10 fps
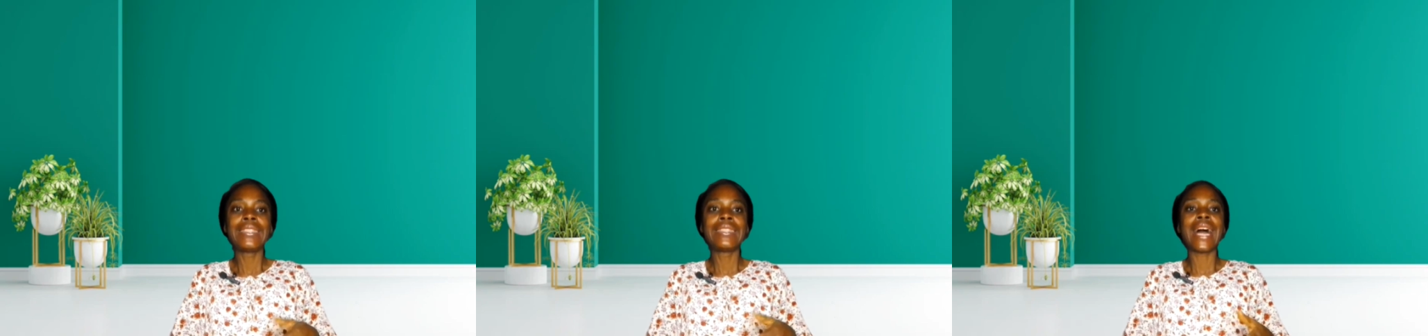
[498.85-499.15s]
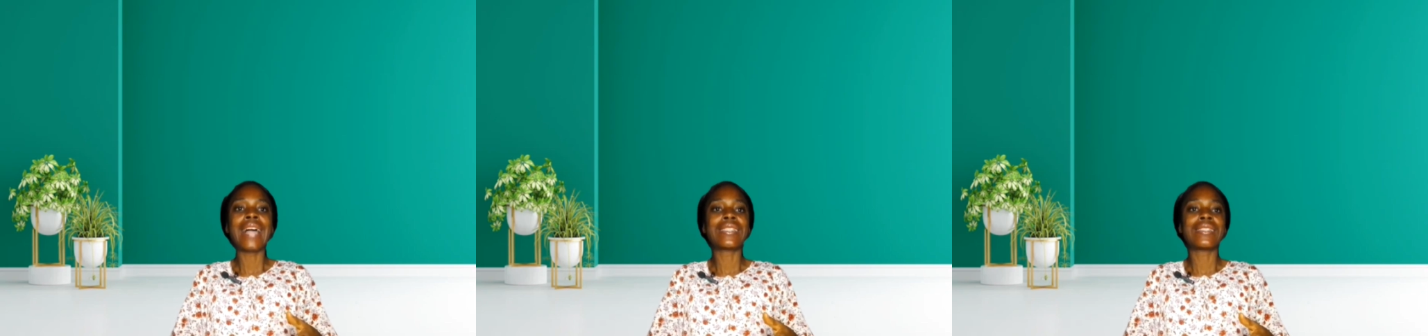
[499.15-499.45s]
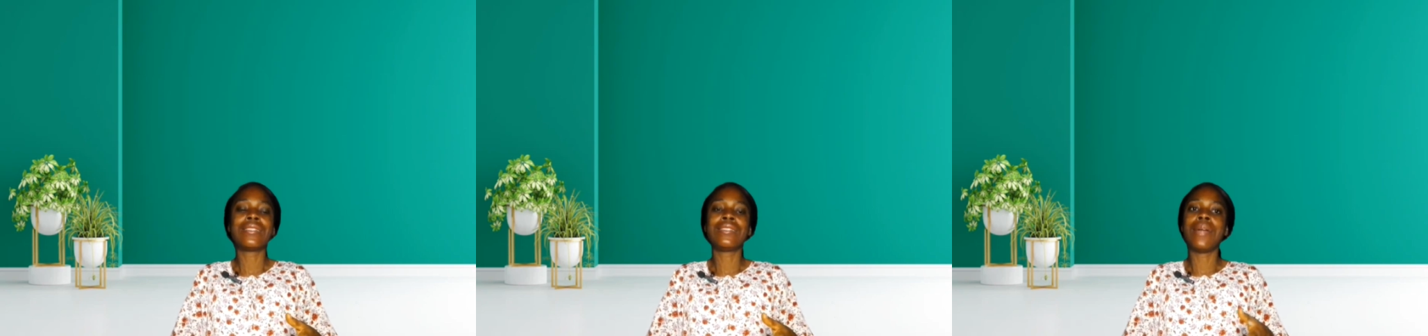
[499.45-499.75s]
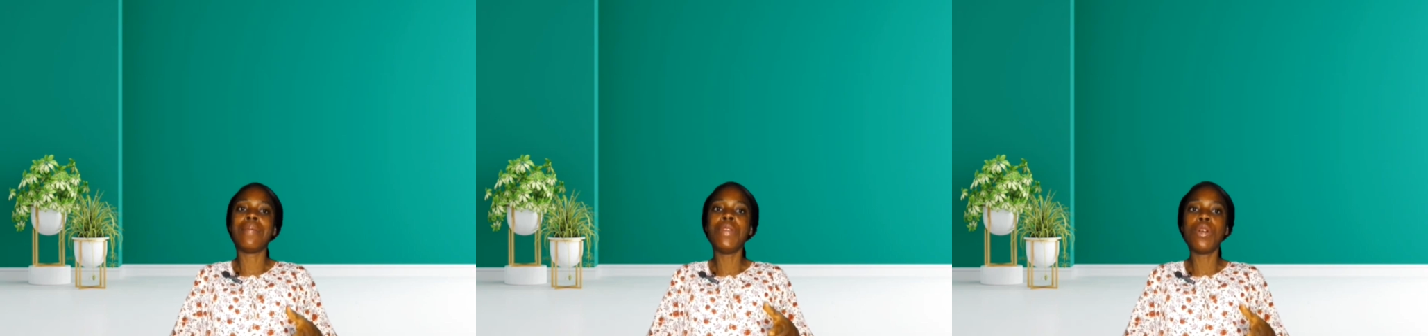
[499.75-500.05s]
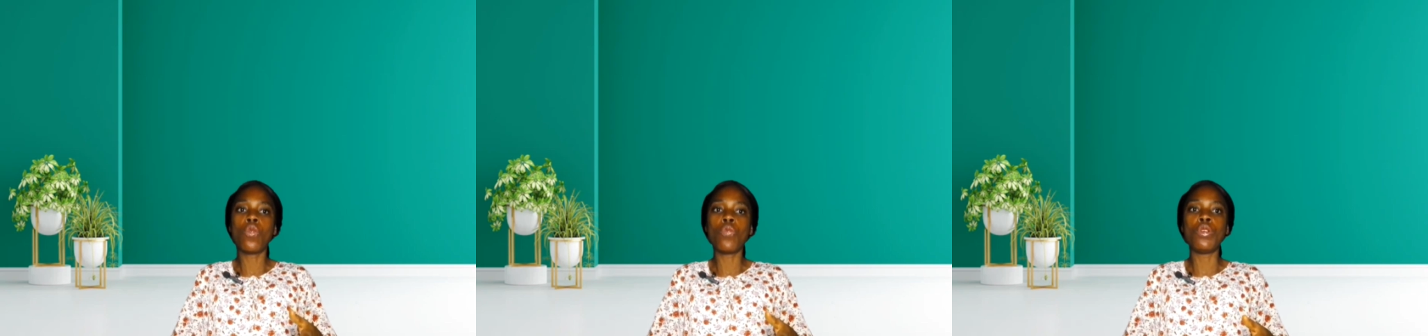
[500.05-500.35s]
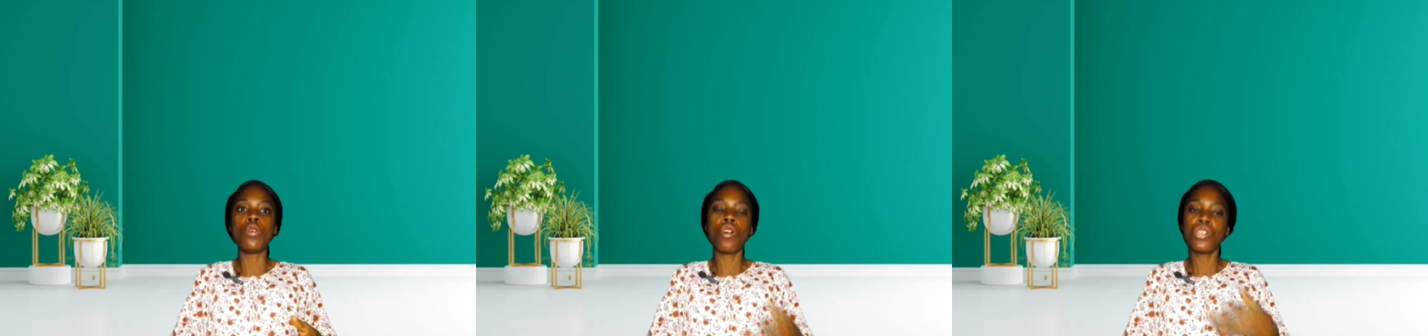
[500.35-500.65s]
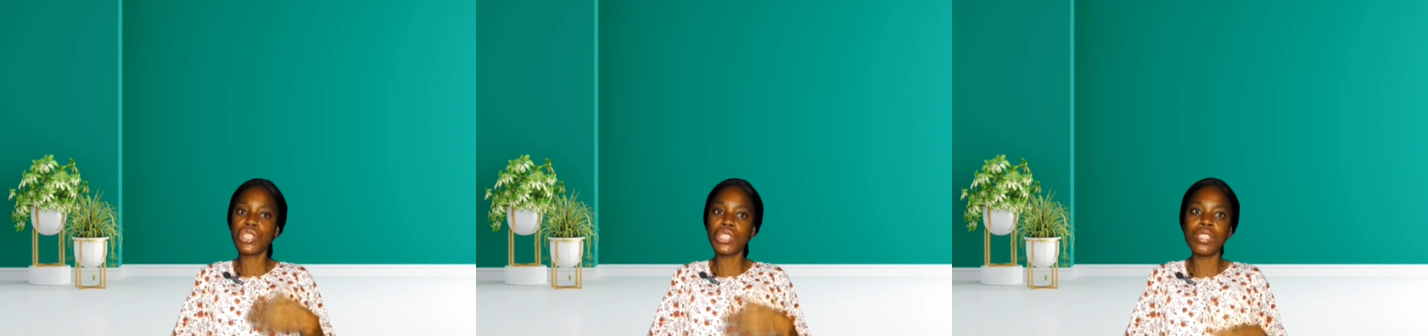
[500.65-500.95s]
that the milk will be
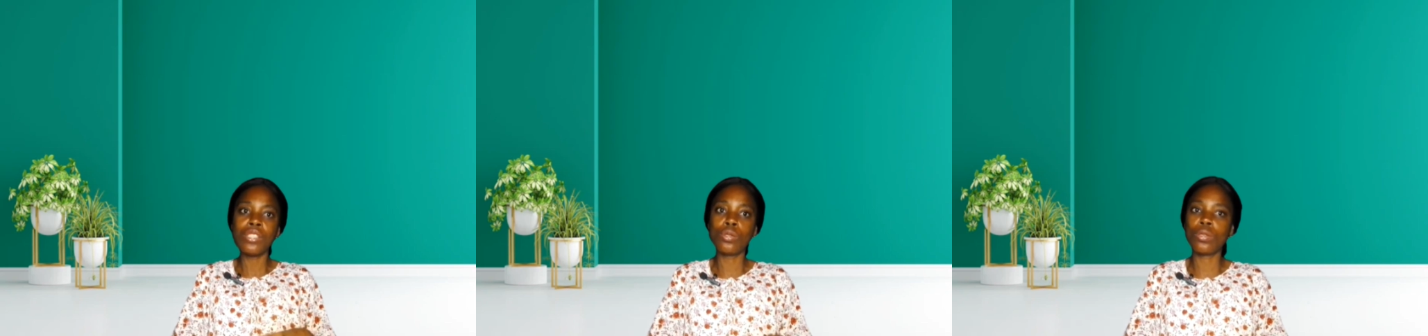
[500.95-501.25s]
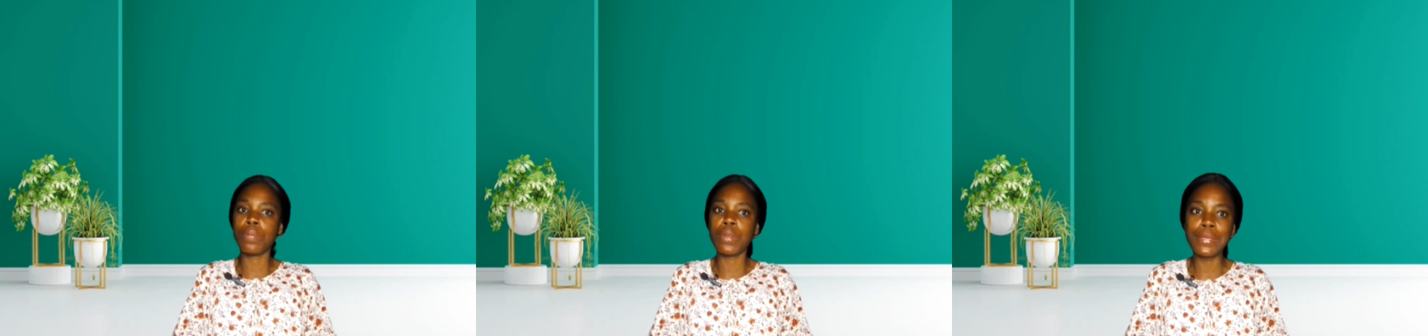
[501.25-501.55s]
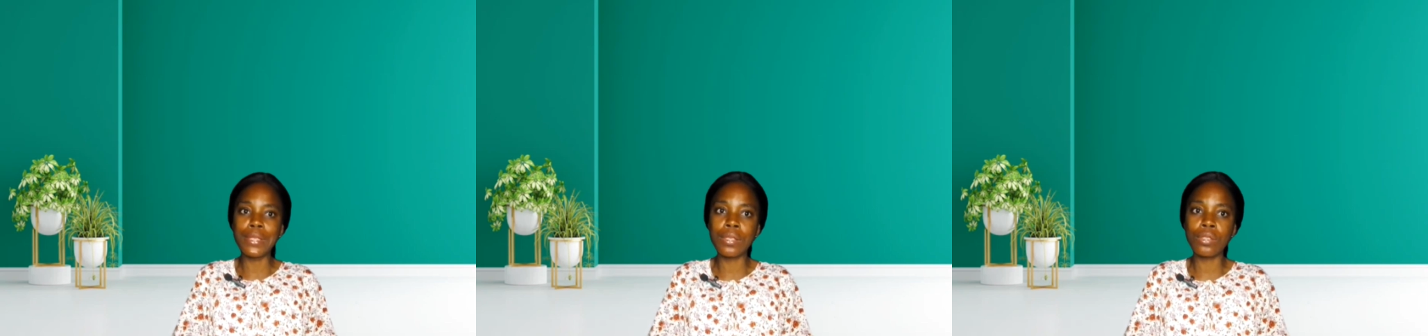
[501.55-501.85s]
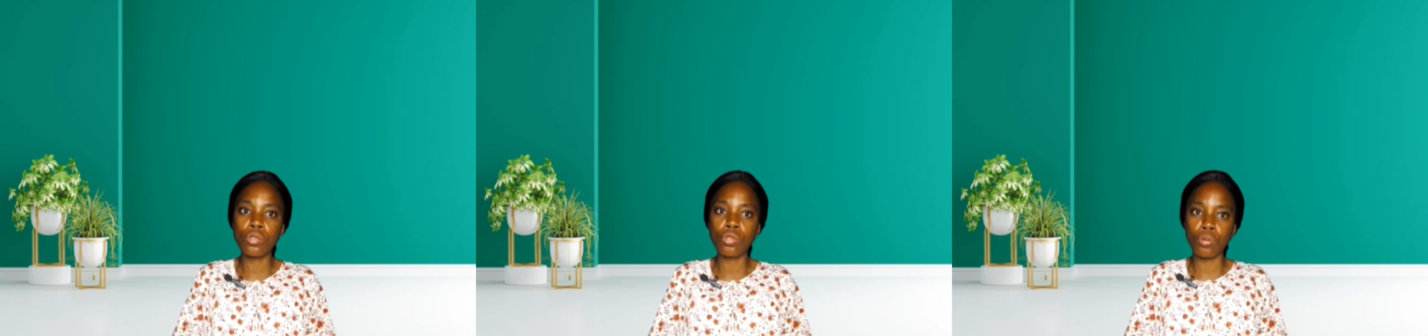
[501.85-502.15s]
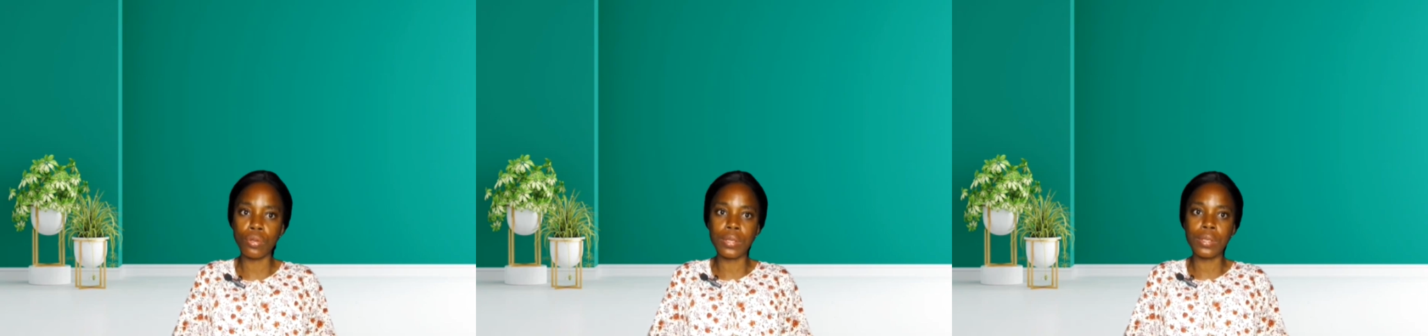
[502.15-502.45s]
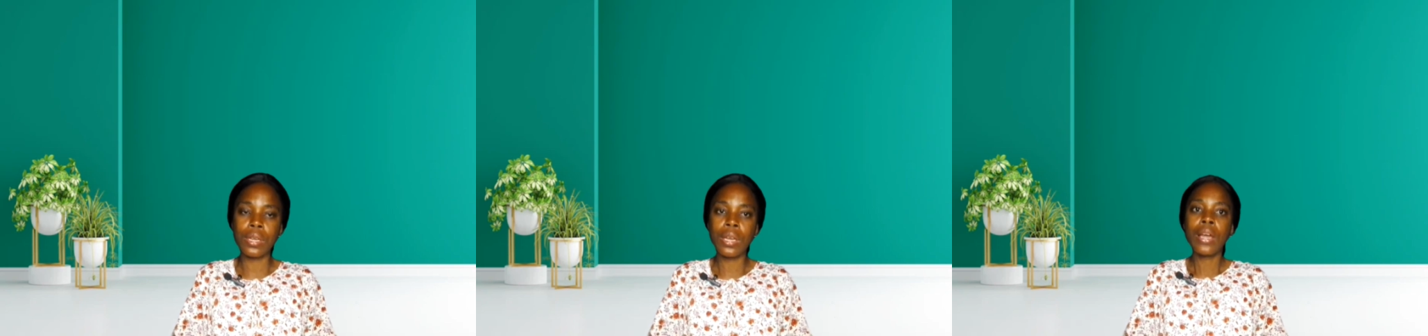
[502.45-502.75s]
gushing into the baby's throats